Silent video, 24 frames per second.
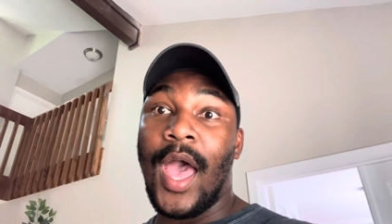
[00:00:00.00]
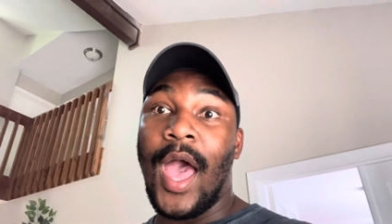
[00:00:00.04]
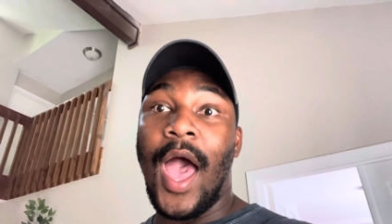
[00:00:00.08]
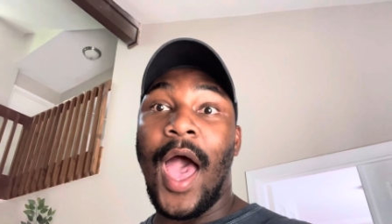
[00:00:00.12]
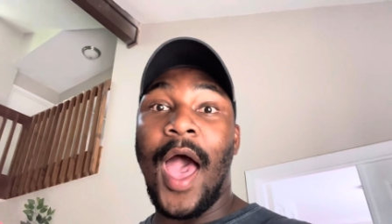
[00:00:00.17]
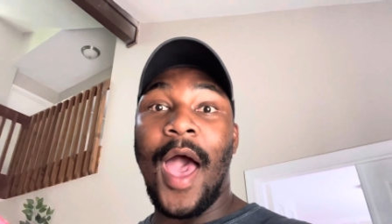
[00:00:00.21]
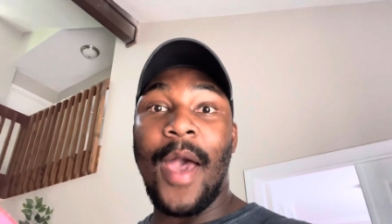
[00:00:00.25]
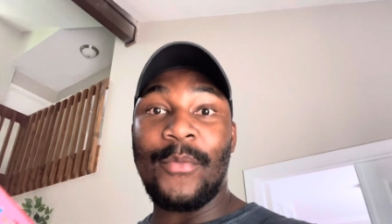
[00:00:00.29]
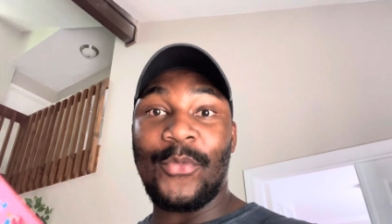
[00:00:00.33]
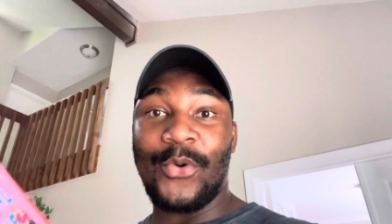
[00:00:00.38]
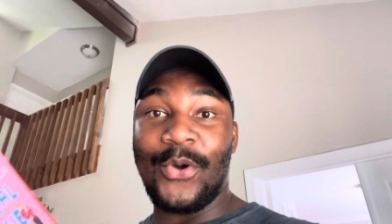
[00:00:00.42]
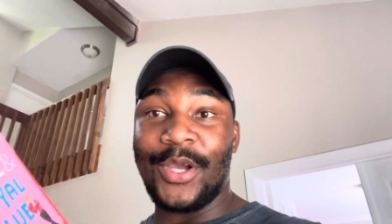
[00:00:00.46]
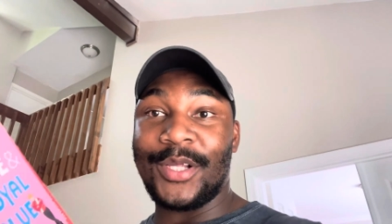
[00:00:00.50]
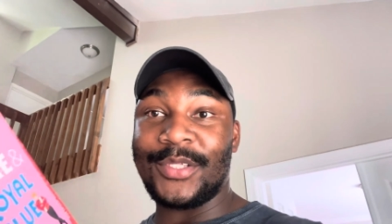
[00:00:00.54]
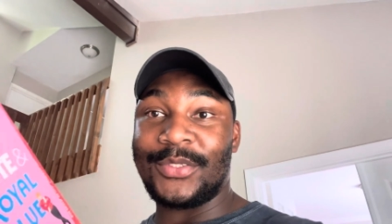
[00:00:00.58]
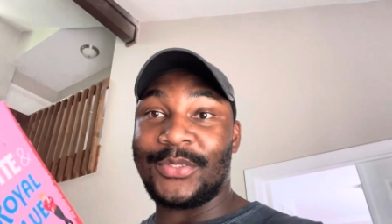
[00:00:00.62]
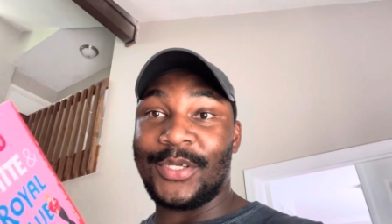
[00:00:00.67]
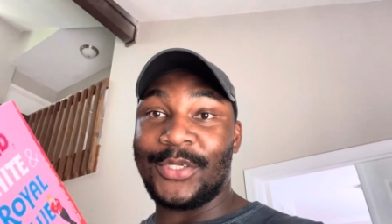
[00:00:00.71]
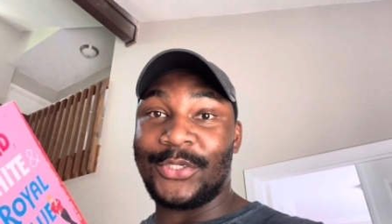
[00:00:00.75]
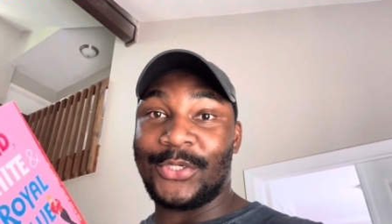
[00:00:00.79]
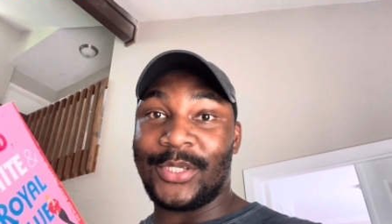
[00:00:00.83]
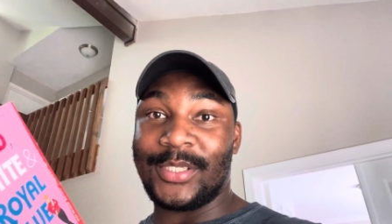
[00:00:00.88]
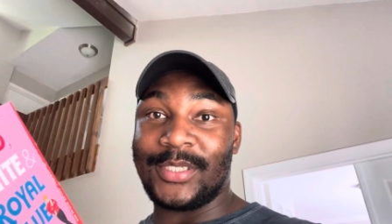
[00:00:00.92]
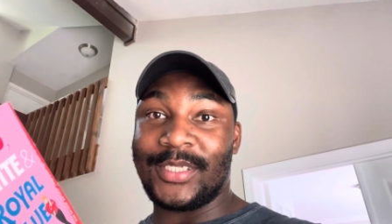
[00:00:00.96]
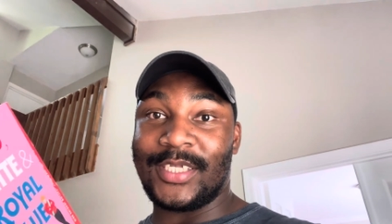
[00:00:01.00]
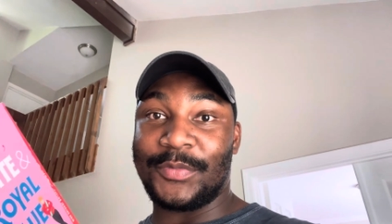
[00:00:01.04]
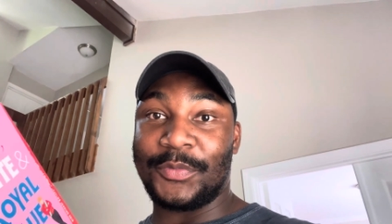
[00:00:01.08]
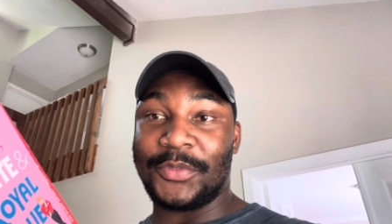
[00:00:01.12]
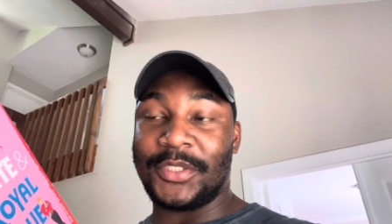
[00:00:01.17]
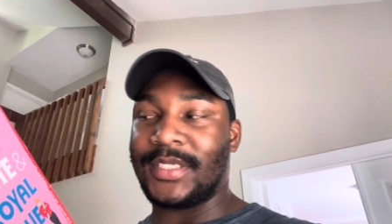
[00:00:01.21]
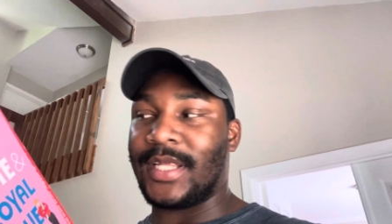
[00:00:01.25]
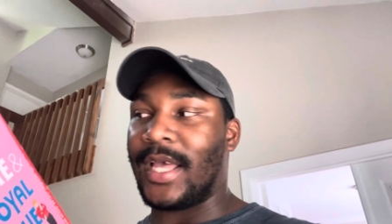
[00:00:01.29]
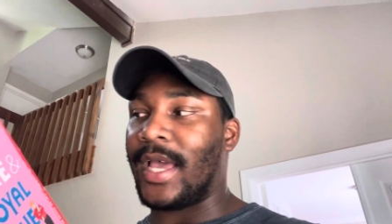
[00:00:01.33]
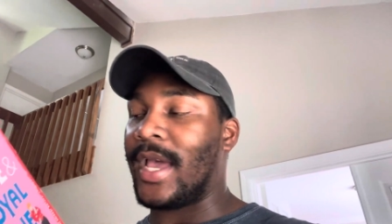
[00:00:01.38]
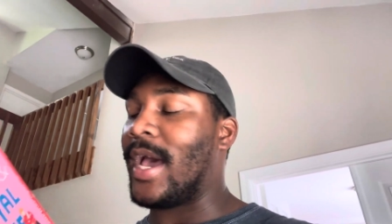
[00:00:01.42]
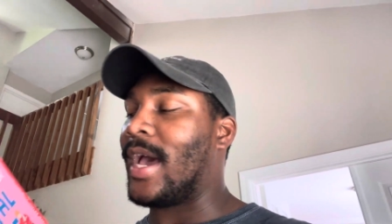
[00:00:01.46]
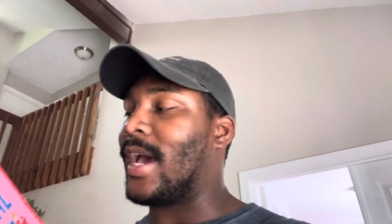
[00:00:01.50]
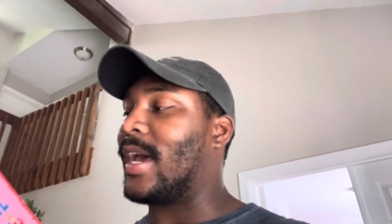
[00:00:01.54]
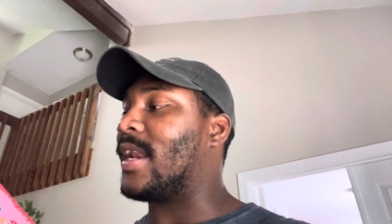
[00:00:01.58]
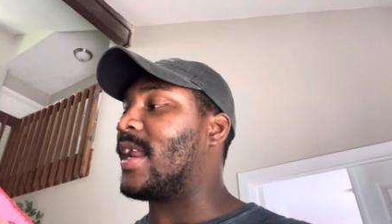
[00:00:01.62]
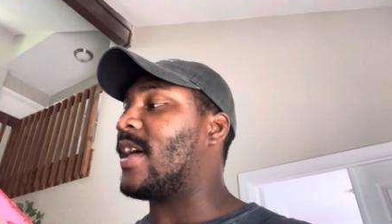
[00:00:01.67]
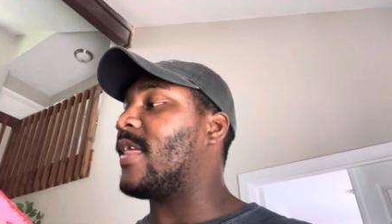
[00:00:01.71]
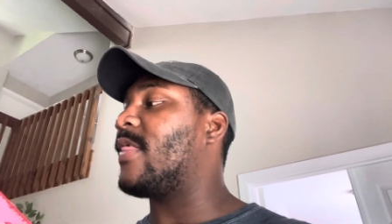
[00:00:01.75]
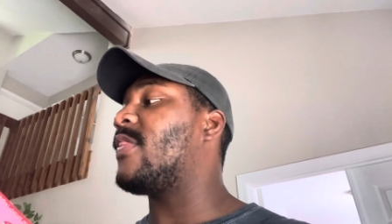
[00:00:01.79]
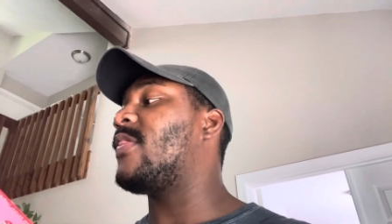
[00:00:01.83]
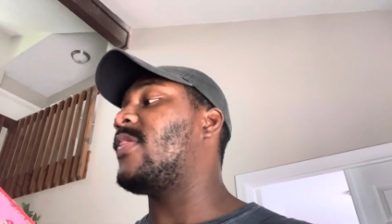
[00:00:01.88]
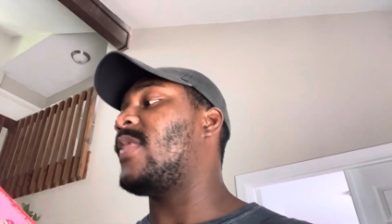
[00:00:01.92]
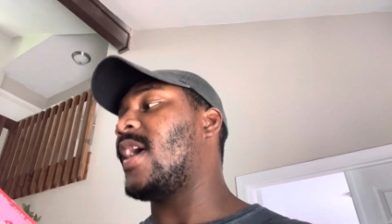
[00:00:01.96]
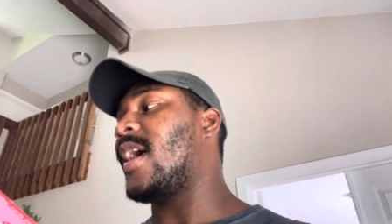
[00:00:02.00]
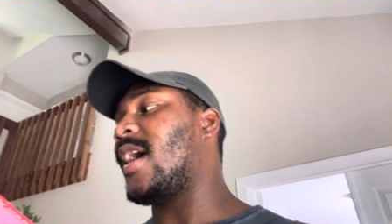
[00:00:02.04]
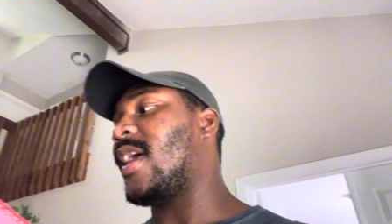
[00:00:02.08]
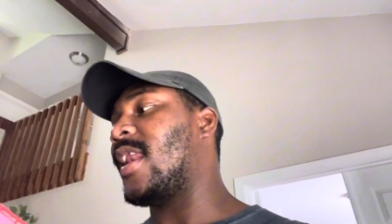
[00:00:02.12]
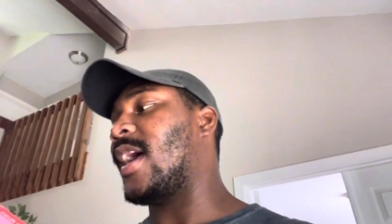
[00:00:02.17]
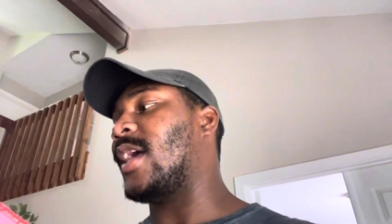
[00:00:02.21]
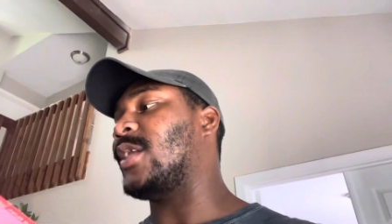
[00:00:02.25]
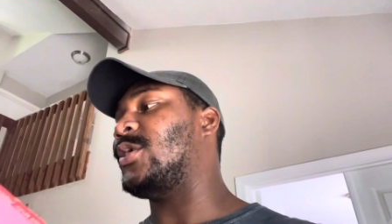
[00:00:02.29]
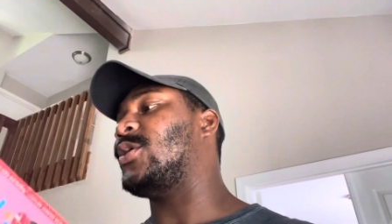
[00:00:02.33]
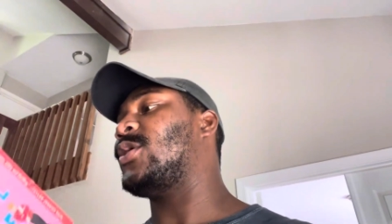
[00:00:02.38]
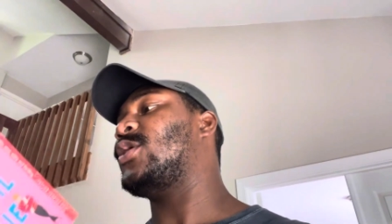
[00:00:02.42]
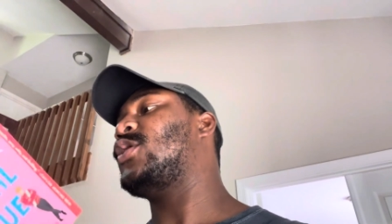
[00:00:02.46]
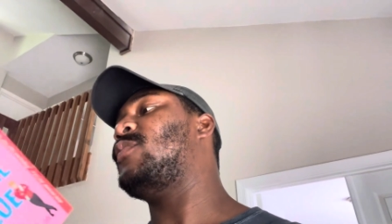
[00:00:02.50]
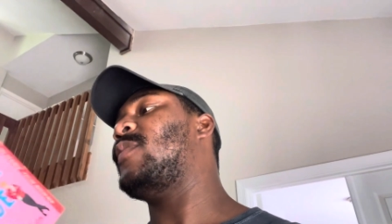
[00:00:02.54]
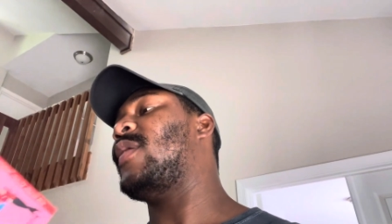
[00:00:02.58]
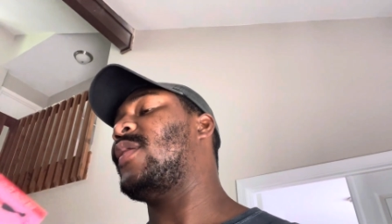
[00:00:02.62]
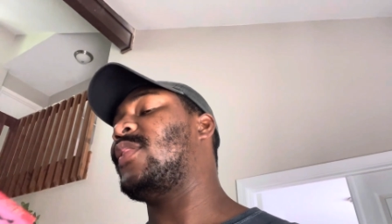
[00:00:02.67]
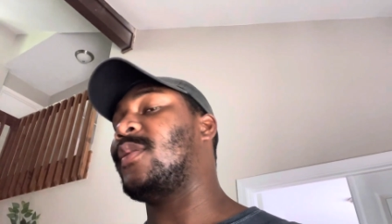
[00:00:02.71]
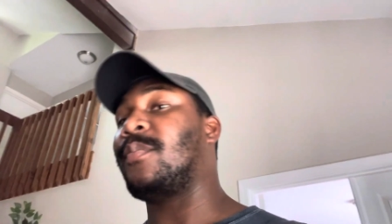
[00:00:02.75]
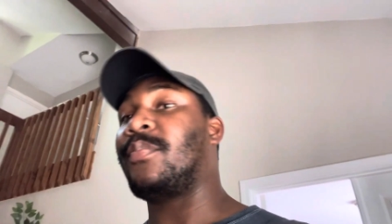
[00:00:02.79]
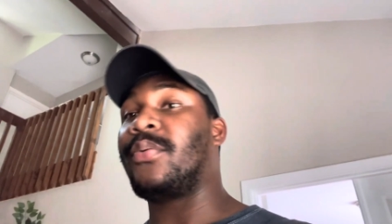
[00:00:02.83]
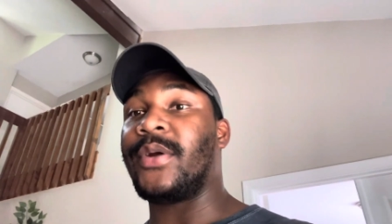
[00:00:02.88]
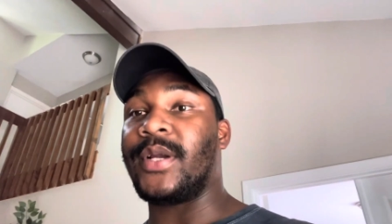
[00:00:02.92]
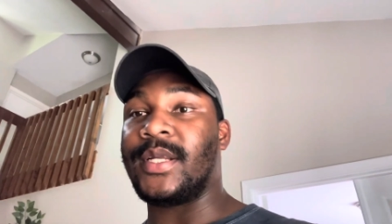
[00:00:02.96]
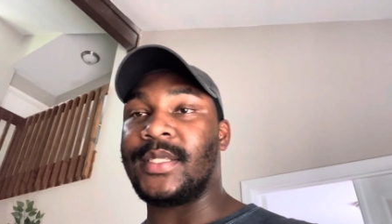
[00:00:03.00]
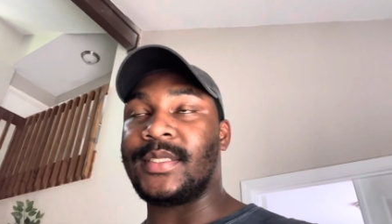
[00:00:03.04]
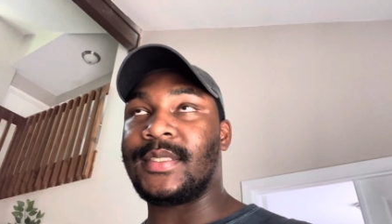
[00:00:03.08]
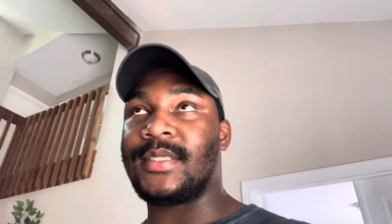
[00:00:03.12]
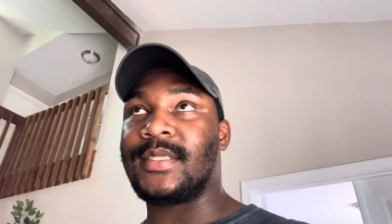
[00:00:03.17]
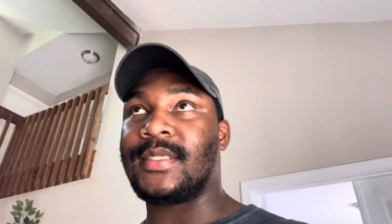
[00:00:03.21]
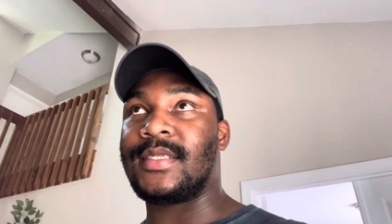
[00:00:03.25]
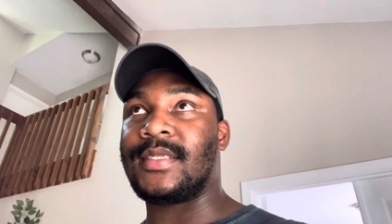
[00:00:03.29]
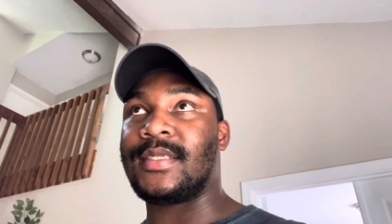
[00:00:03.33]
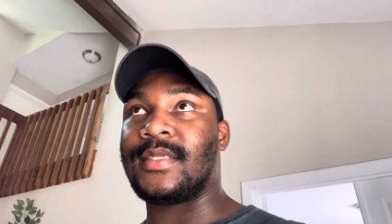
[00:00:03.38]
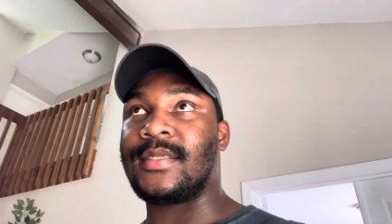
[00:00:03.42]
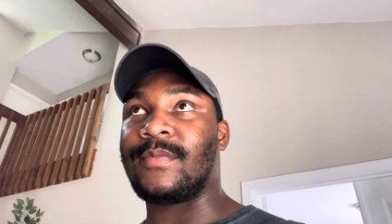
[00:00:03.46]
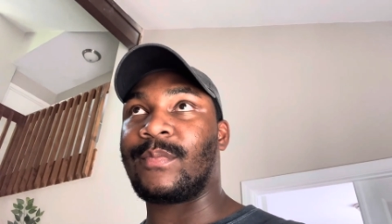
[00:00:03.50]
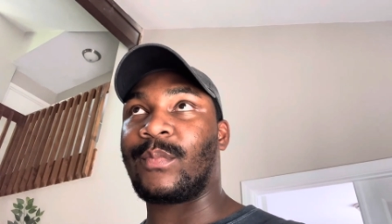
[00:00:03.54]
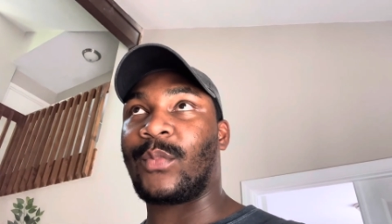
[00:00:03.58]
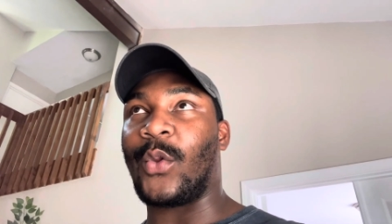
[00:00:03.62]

enjoy this as much as I can. And then I just met the prince